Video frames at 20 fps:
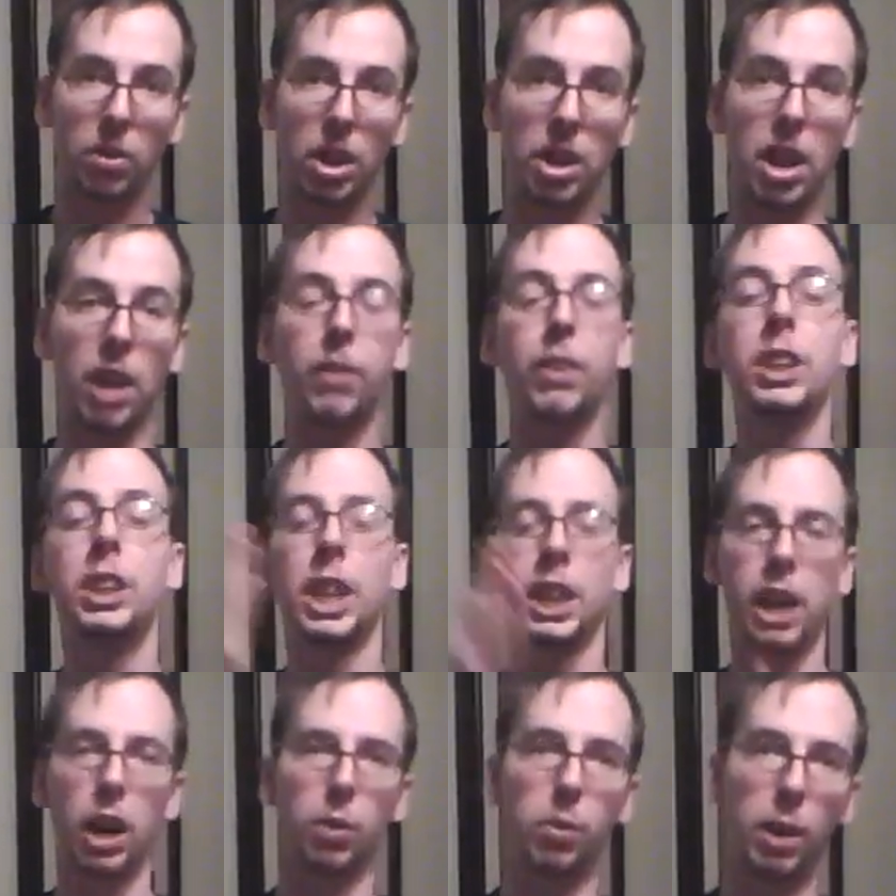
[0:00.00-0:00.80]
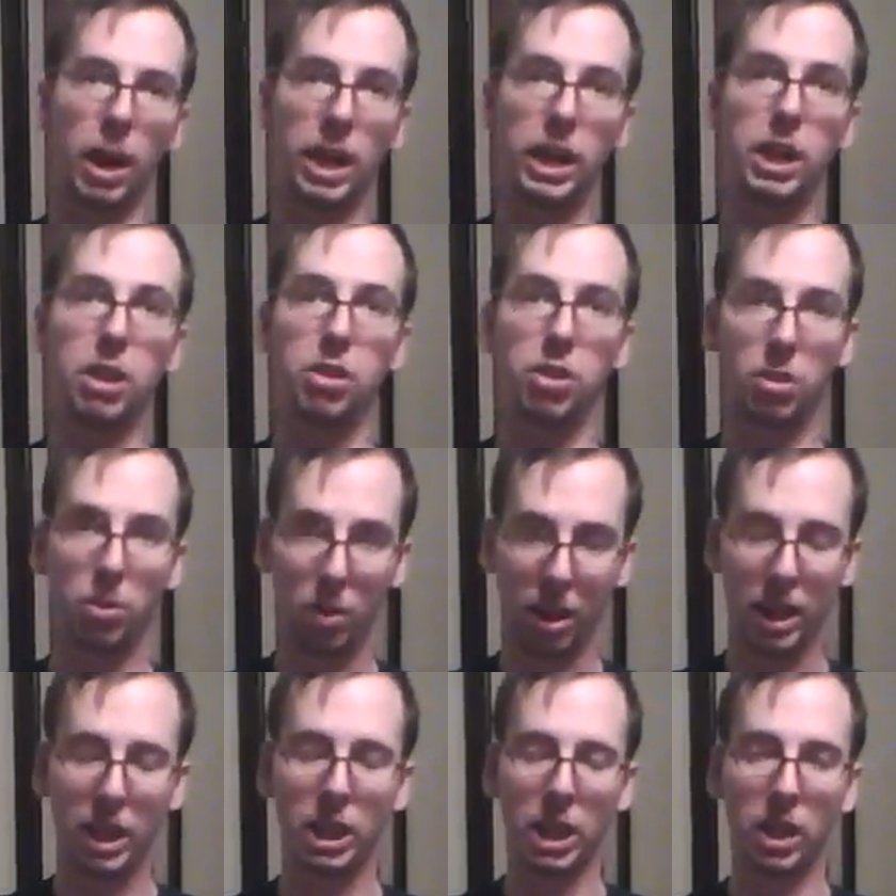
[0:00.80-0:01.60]
and definitely check out Randy
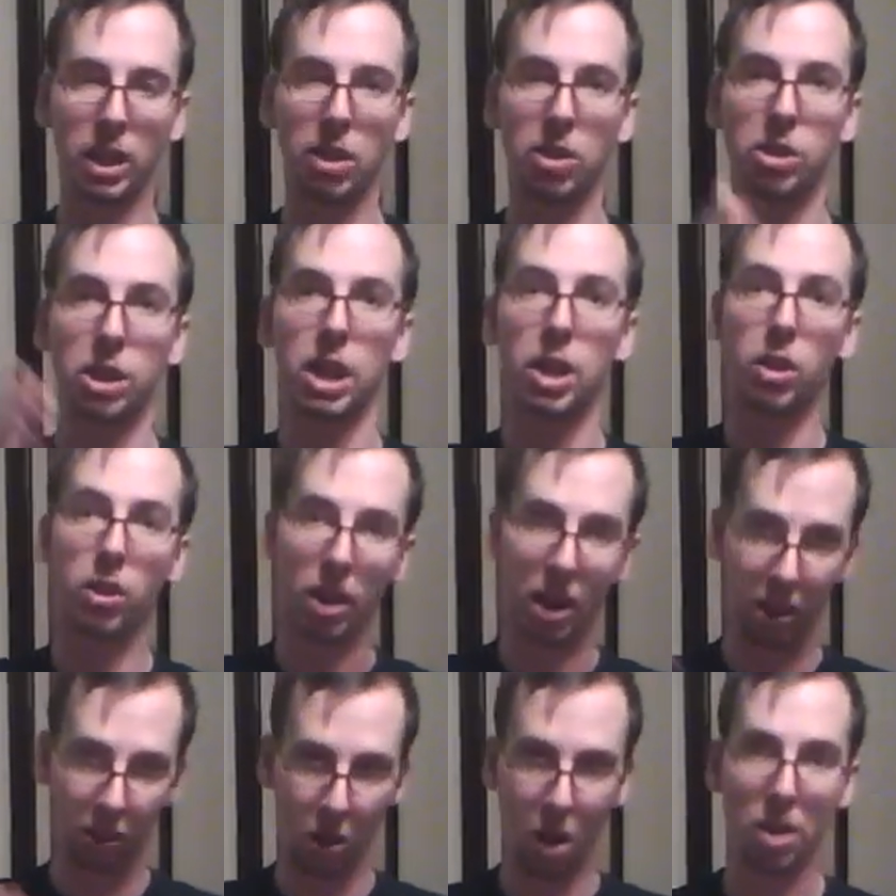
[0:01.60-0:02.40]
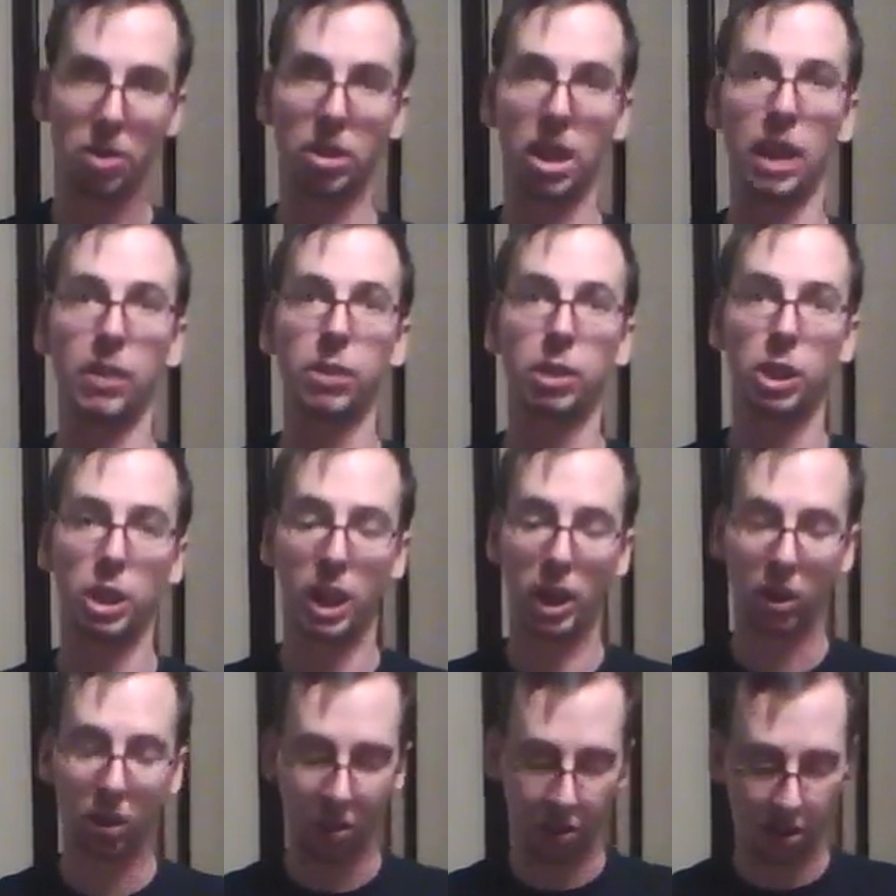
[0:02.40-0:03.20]
Julian's channel and Lost Gamer's
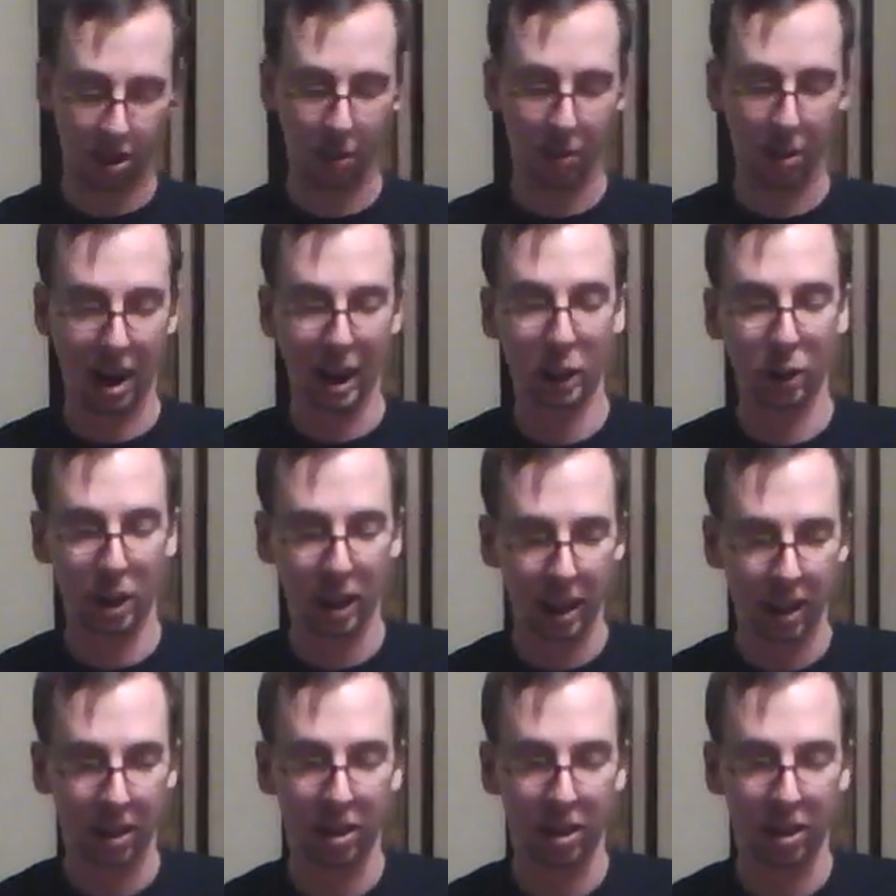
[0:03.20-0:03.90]
channel to see what I traded